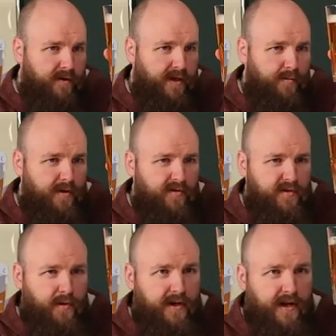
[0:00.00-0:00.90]
and the beer is
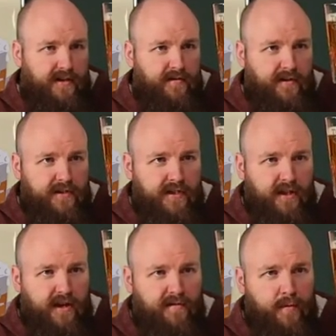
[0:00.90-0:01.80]
quite active I see a
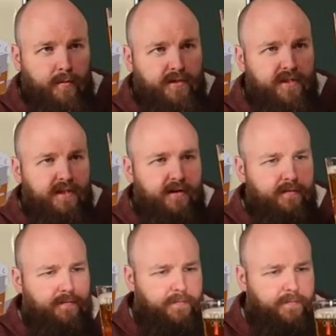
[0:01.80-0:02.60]
lot of bubbles in there